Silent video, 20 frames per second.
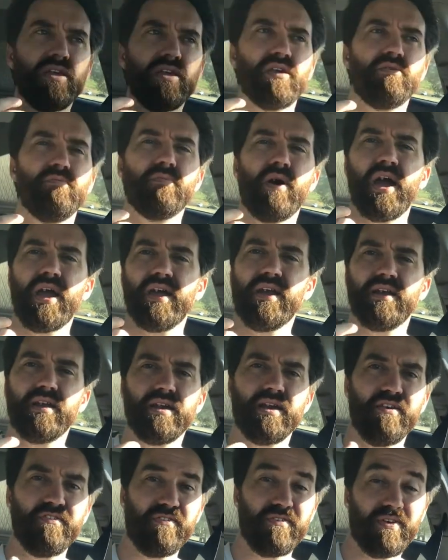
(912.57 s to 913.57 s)
You might,
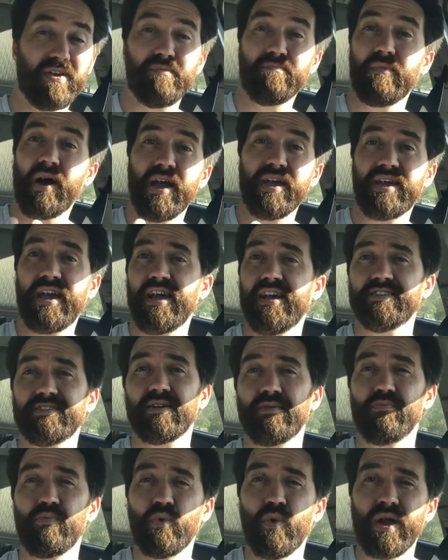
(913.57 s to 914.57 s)
if in my case,
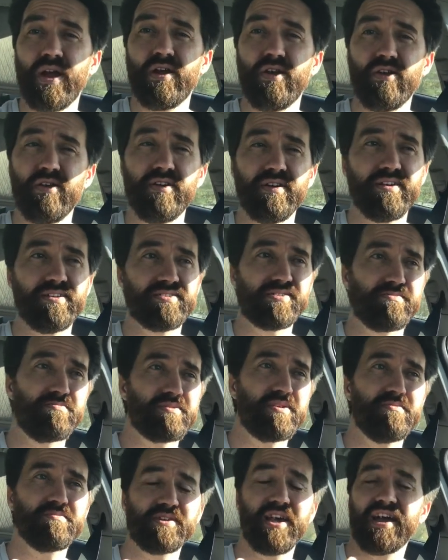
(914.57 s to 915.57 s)
I'm weird, and
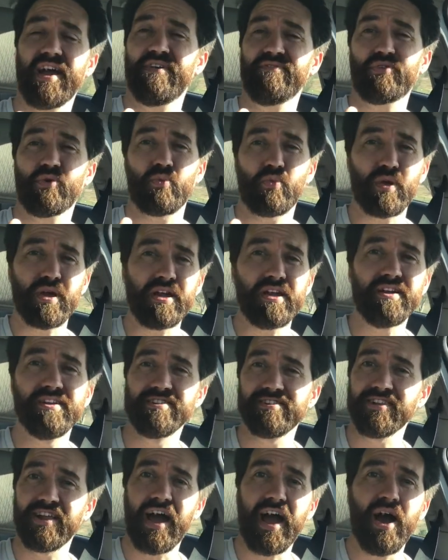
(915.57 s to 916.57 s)
sometimes I have to read it
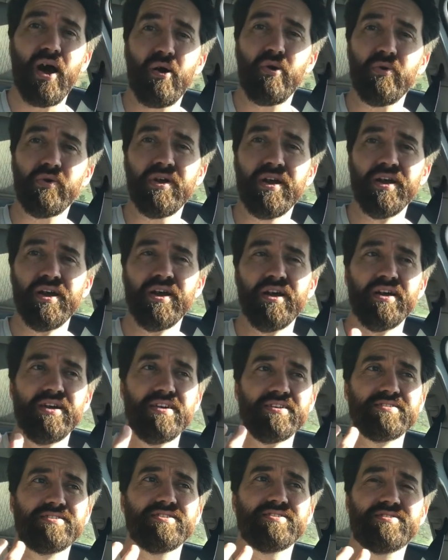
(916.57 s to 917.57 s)
aloud
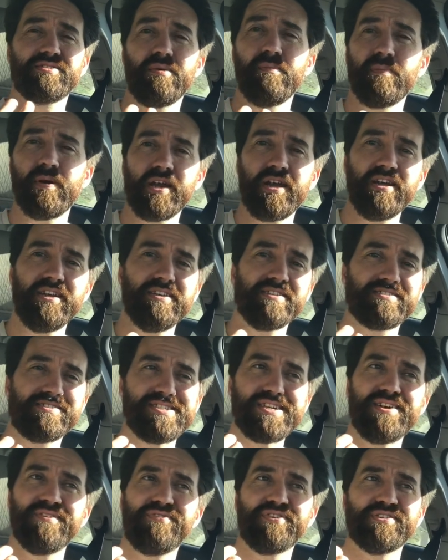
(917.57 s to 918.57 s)
to somebody to
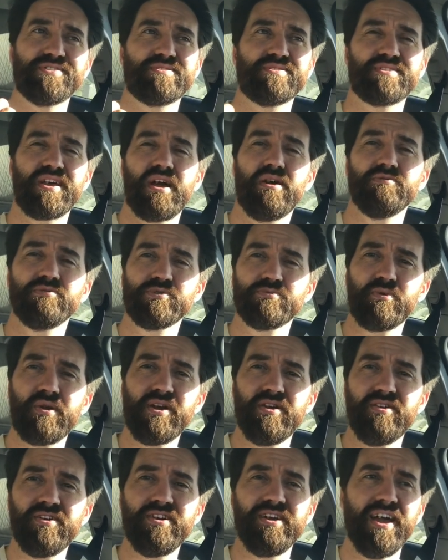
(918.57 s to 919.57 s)
see if it sounds
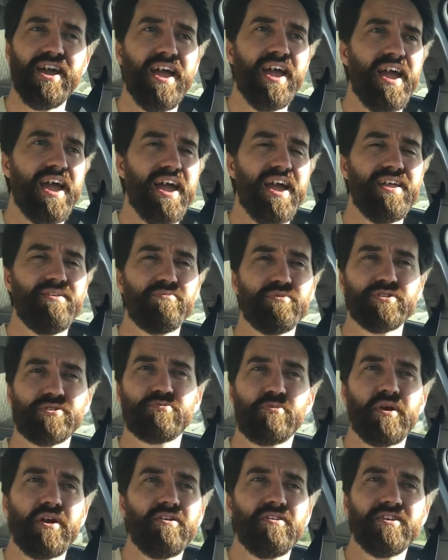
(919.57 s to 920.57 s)
weird. And what's
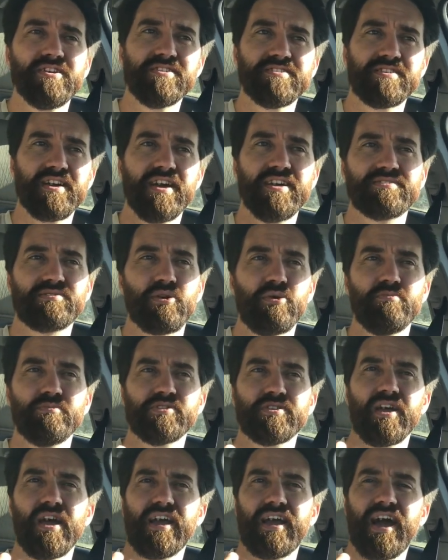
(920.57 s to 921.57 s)
weird is it's
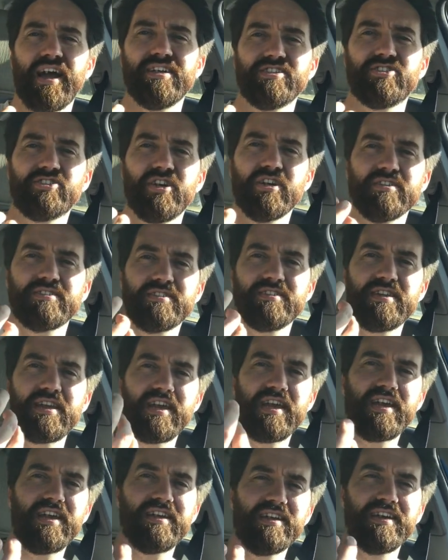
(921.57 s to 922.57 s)
almost like I just
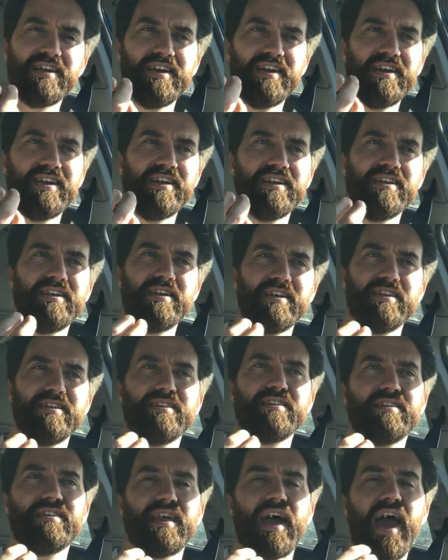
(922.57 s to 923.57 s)
need
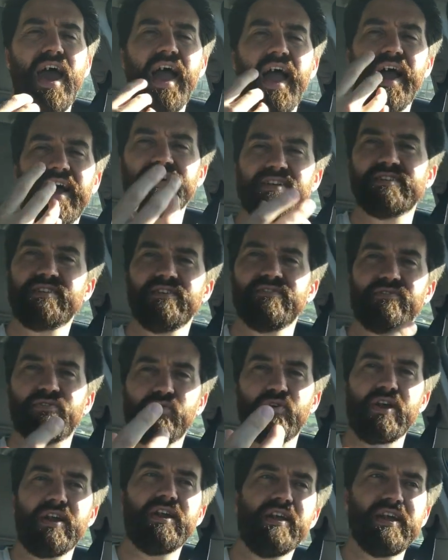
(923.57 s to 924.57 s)
the act of
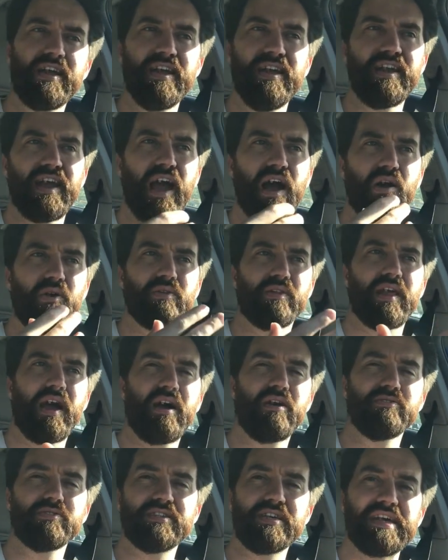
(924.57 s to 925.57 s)
reading it out
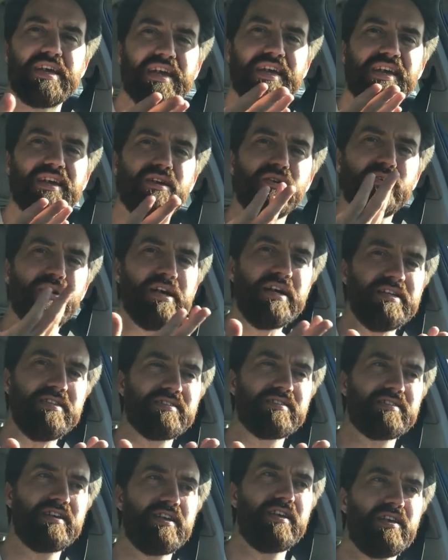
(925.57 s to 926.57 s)
loud to hear it,
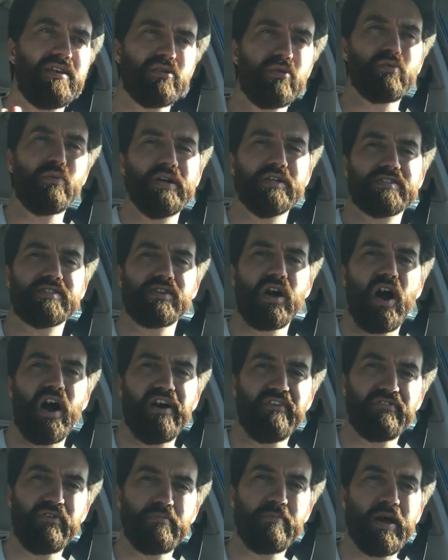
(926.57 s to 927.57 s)
to hear what's
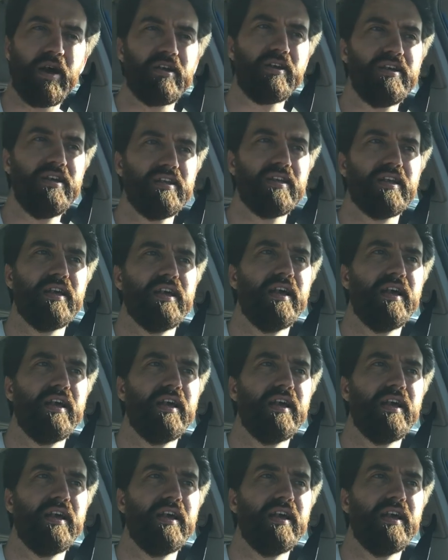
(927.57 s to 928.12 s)
off about it.